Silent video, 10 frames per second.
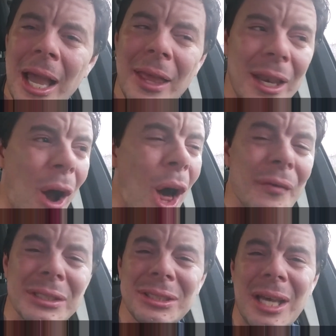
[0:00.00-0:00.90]
And all of
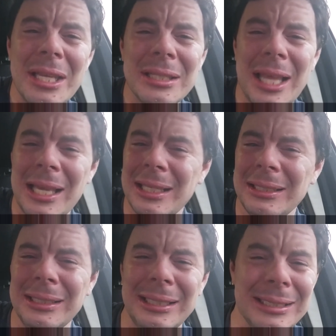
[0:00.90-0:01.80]
a sudden, like,
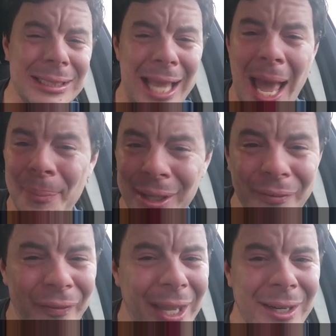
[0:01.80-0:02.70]
you snap of your
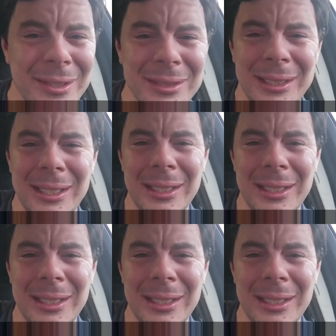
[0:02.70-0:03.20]
fingers,